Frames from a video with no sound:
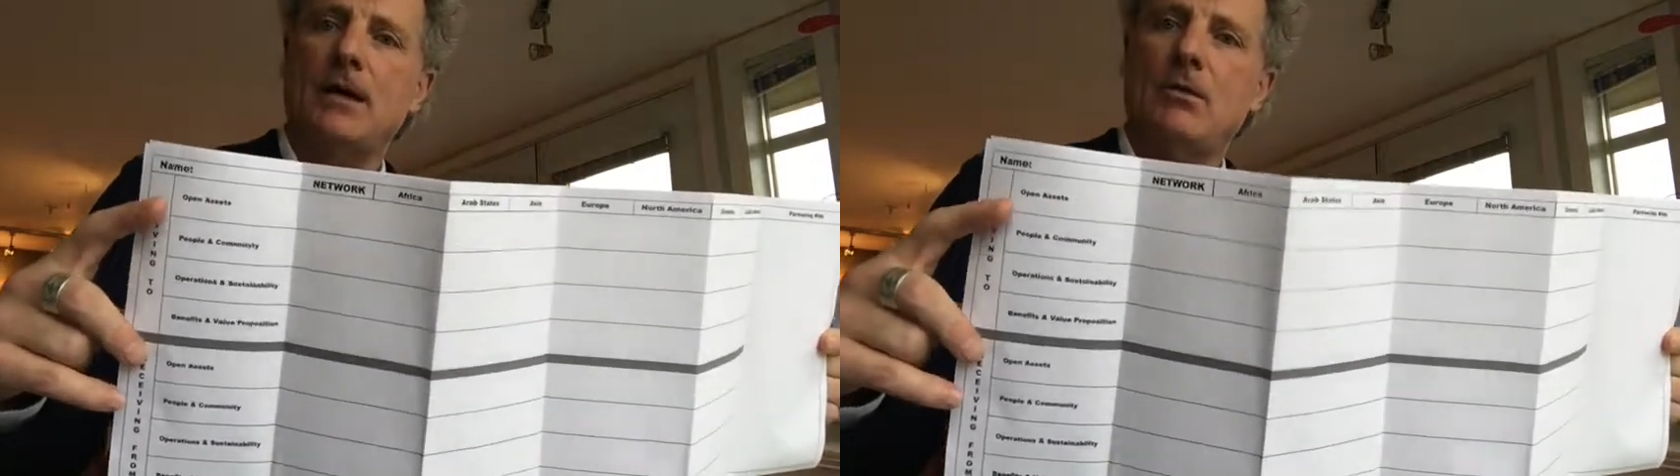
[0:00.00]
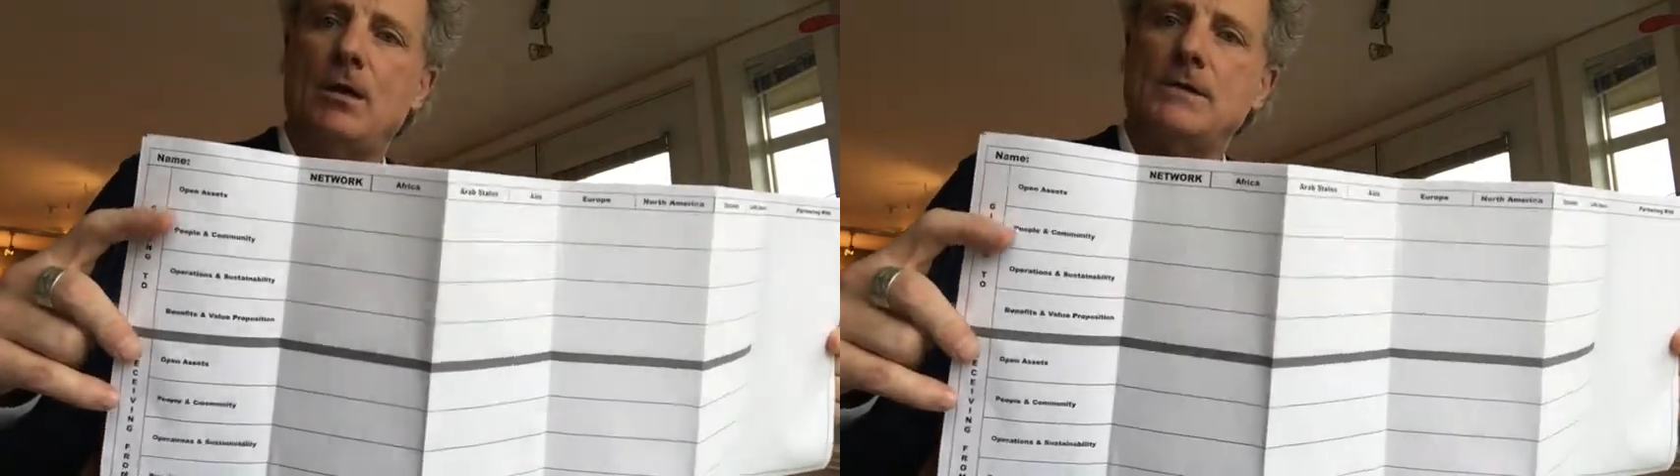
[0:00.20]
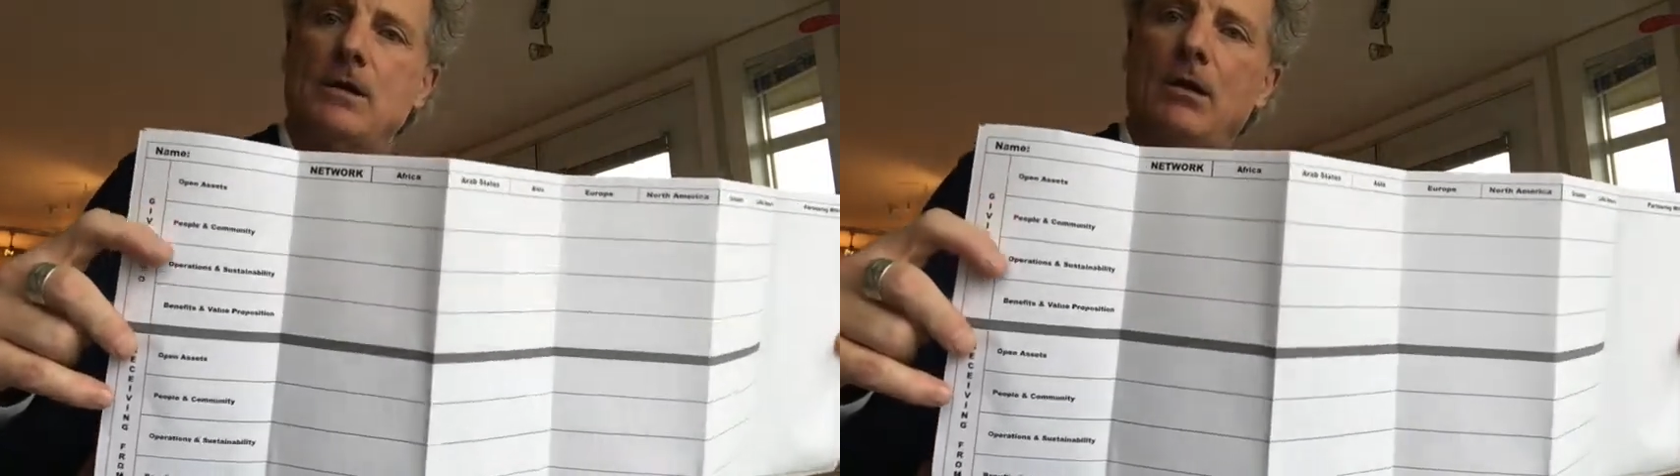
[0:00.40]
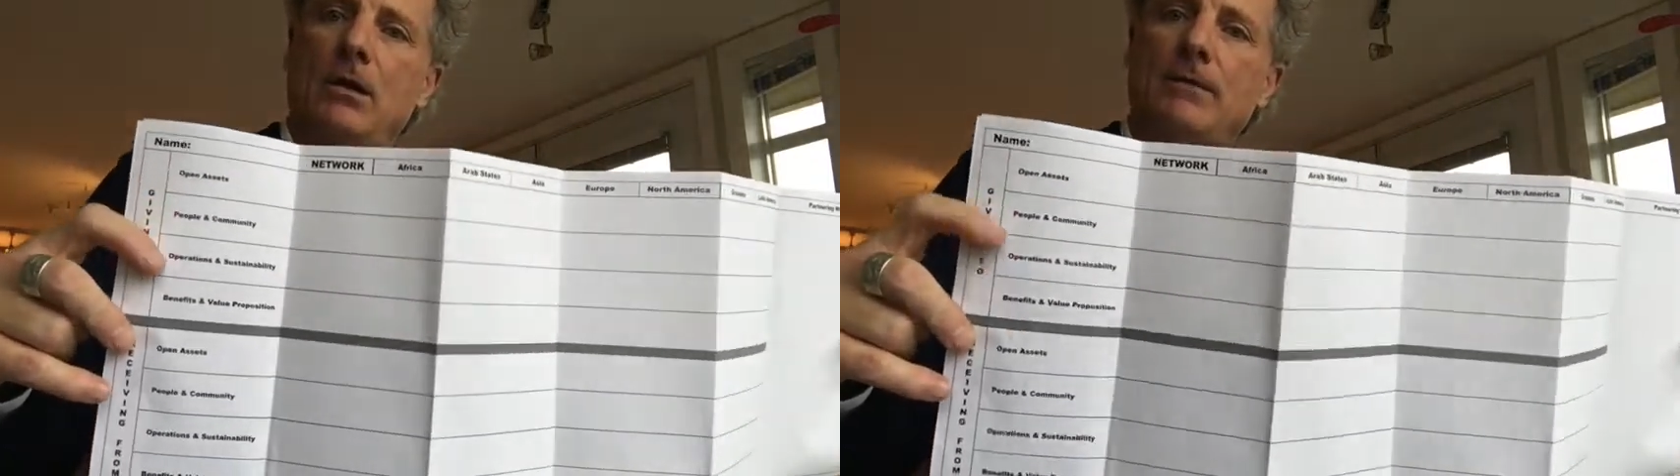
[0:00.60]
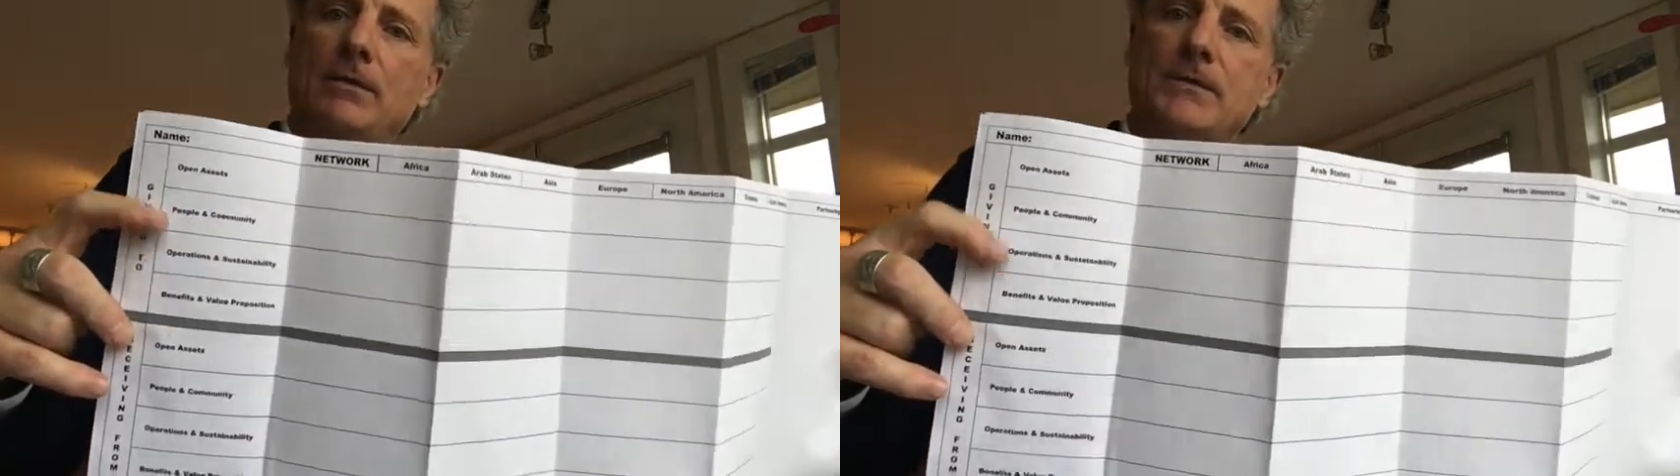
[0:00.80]
across
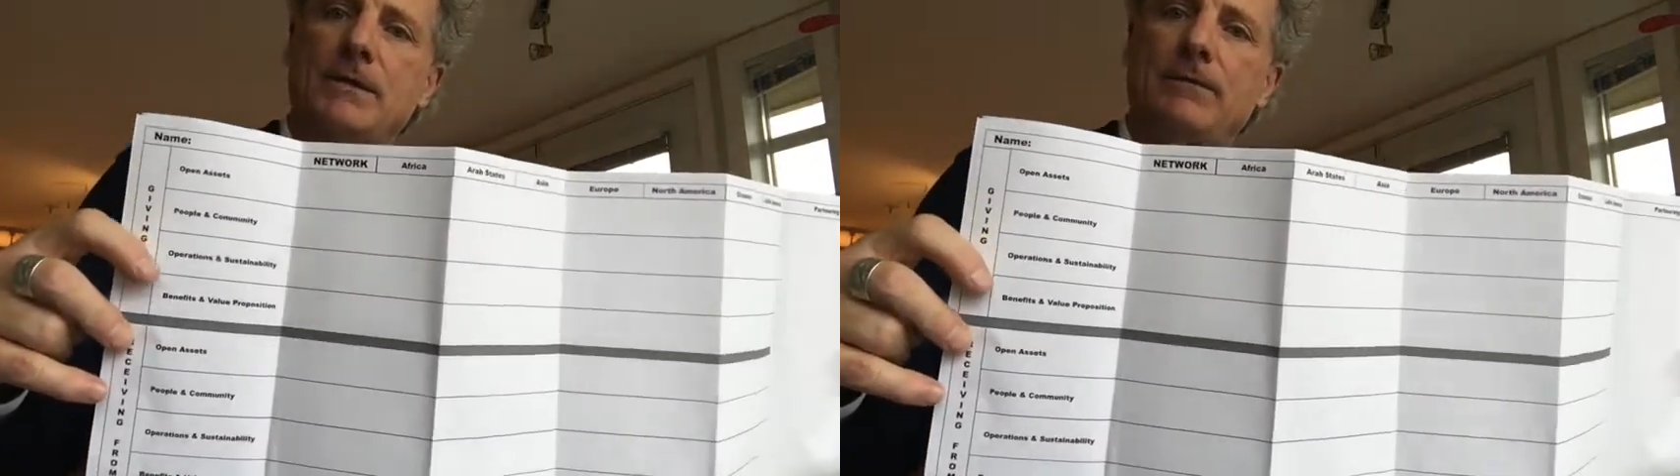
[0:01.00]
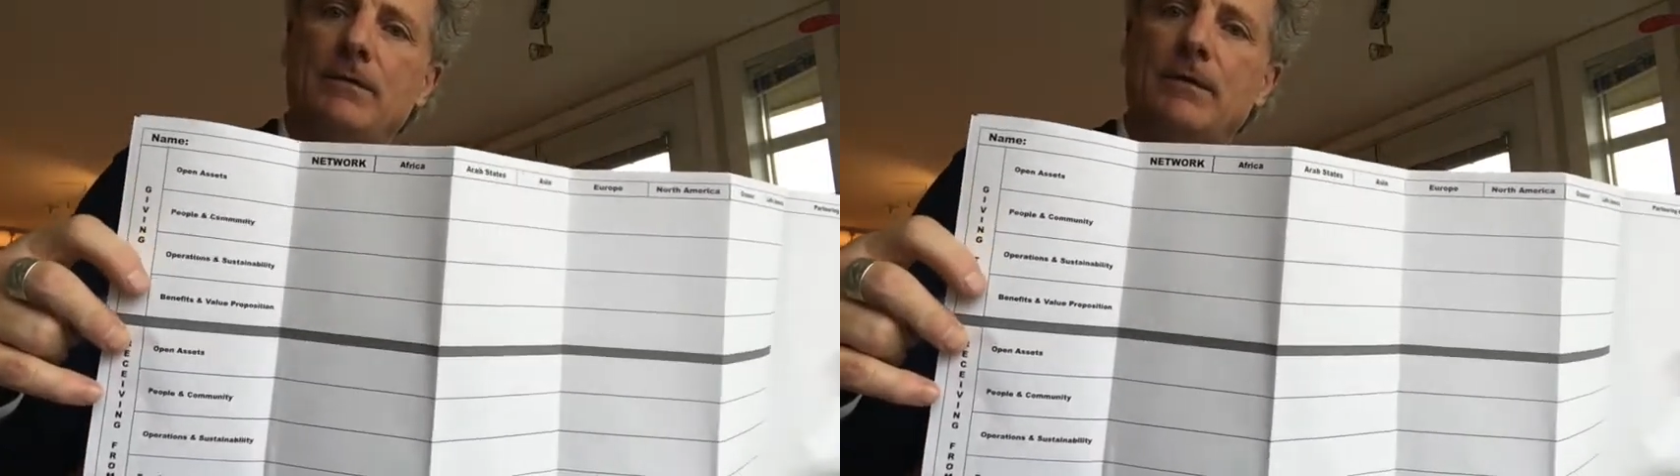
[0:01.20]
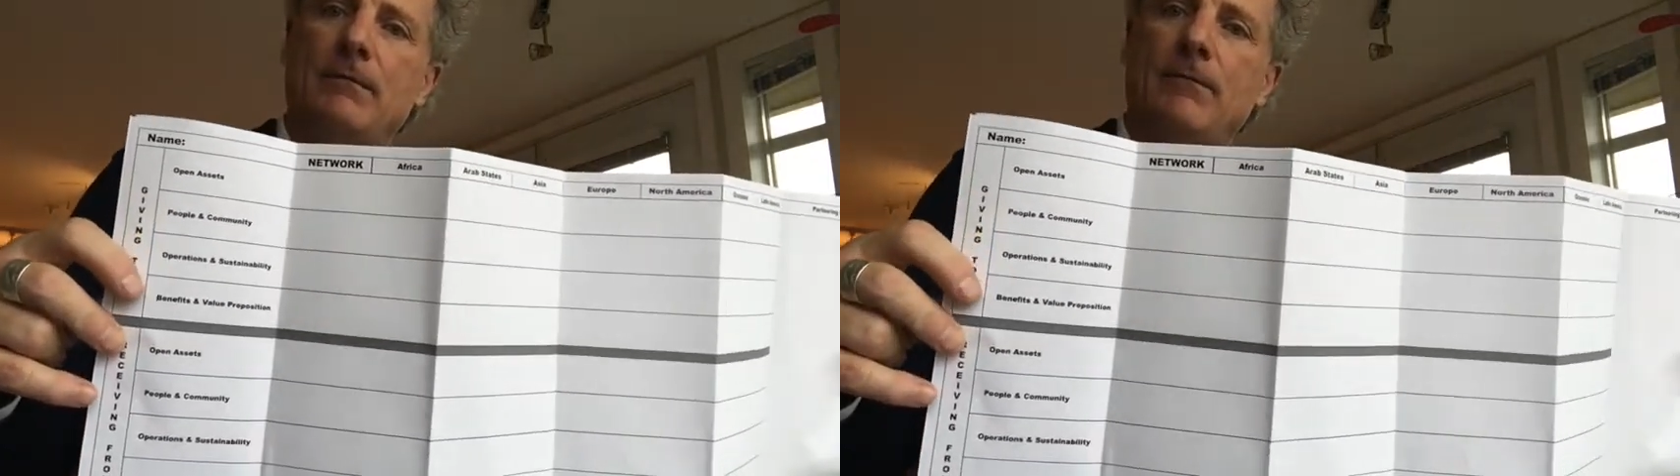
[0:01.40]
all of those different